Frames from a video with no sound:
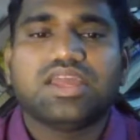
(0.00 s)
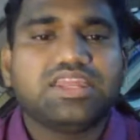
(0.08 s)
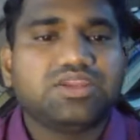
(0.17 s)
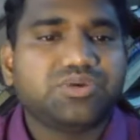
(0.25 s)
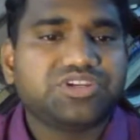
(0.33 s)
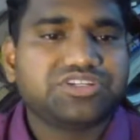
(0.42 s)

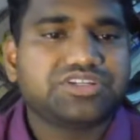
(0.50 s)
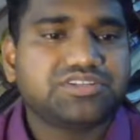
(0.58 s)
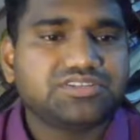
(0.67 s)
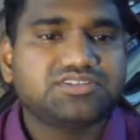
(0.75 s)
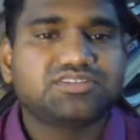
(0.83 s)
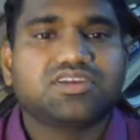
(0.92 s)
Any
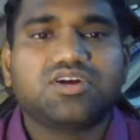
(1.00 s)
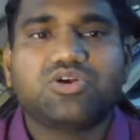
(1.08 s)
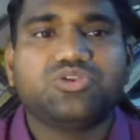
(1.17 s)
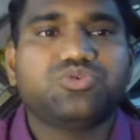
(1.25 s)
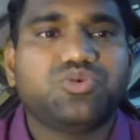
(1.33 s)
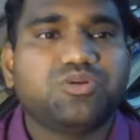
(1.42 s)
questions,
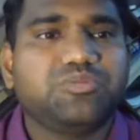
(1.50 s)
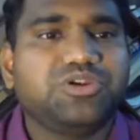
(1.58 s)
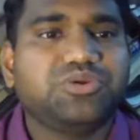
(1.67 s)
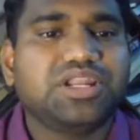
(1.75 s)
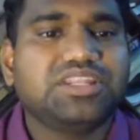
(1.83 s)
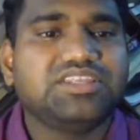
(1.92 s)
or you want me
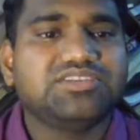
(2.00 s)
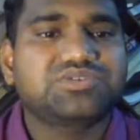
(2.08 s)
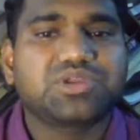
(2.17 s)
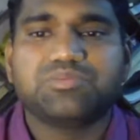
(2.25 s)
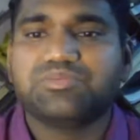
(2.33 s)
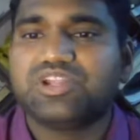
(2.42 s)
to end the
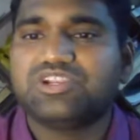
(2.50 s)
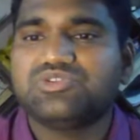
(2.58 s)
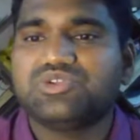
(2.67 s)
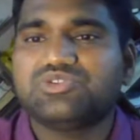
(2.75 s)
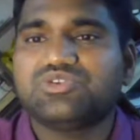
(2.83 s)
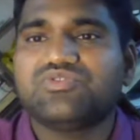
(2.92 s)
stream? That is
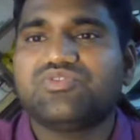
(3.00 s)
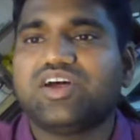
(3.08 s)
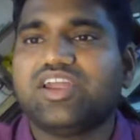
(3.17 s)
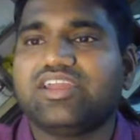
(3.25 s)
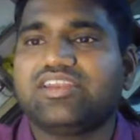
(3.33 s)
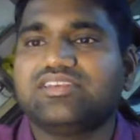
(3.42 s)
also
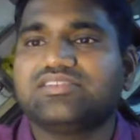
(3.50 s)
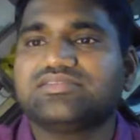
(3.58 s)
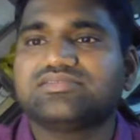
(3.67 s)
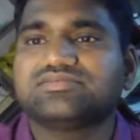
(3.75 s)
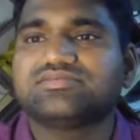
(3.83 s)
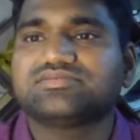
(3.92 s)
fine.
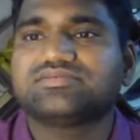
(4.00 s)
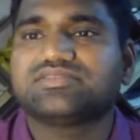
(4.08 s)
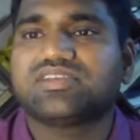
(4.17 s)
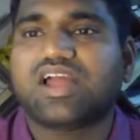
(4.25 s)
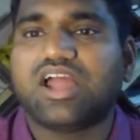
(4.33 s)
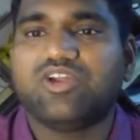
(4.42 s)

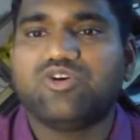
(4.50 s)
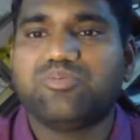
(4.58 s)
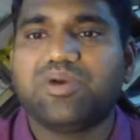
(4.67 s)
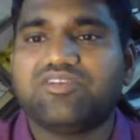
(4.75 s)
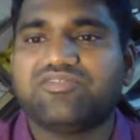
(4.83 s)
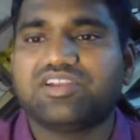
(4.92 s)
I
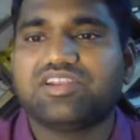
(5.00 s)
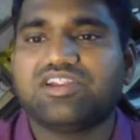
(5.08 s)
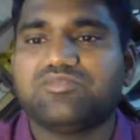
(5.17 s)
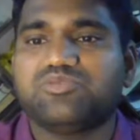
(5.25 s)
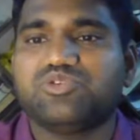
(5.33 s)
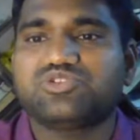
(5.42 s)
hope I've
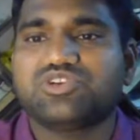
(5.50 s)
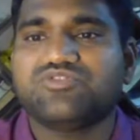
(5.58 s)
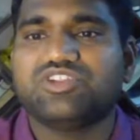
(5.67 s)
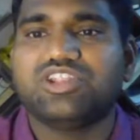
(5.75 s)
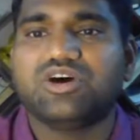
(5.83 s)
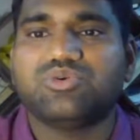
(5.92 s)
cleared most of
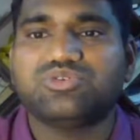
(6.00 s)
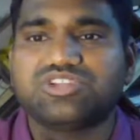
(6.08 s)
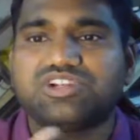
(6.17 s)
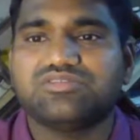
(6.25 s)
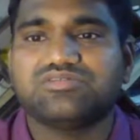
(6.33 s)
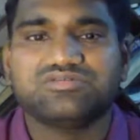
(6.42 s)
the doubts
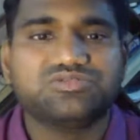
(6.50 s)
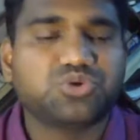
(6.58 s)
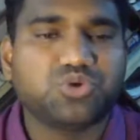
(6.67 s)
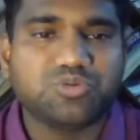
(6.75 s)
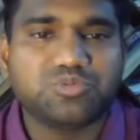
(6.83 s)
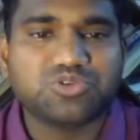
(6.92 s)
and
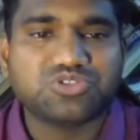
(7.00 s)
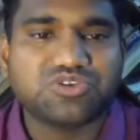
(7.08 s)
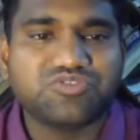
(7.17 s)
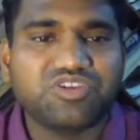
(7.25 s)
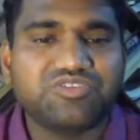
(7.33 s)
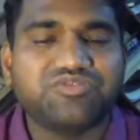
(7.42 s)
told most
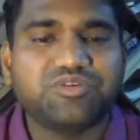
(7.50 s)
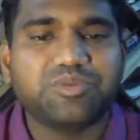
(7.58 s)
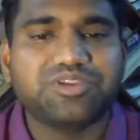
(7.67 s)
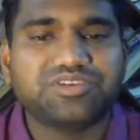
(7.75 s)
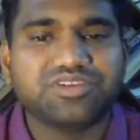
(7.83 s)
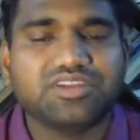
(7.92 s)
of the
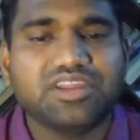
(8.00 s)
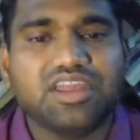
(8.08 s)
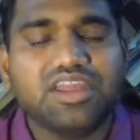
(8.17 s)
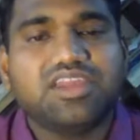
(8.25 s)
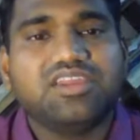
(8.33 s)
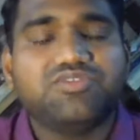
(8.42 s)
information.
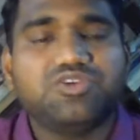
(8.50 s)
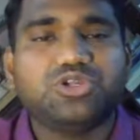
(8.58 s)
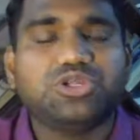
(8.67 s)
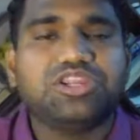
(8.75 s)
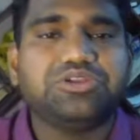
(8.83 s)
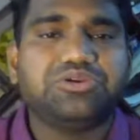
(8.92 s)
If at
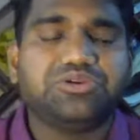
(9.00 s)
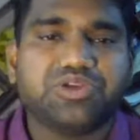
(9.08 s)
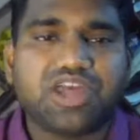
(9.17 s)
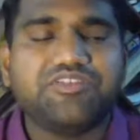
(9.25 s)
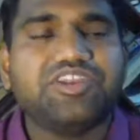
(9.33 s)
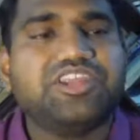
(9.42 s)
all you
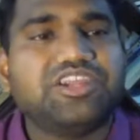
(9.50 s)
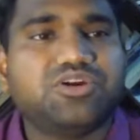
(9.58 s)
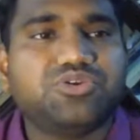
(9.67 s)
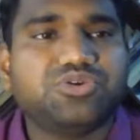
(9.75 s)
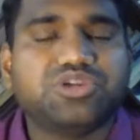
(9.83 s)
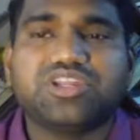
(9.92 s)
have any
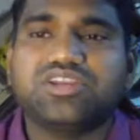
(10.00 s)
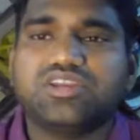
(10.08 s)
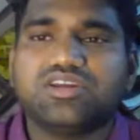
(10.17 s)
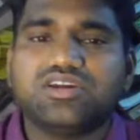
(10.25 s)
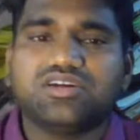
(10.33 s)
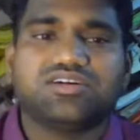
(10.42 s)
doubt, you can
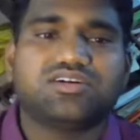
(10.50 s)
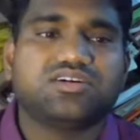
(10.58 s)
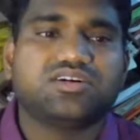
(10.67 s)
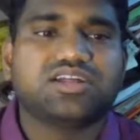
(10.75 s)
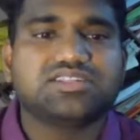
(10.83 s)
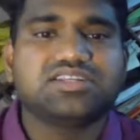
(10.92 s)

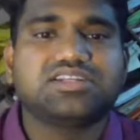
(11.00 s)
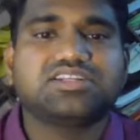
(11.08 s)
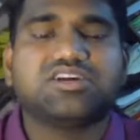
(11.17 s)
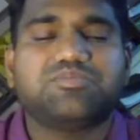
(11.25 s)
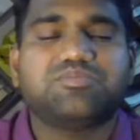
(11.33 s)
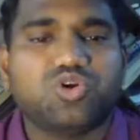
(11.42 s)
consult
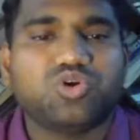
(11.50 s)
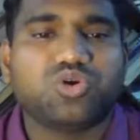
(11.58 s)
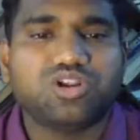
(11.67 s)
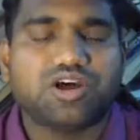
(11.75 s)
Apollo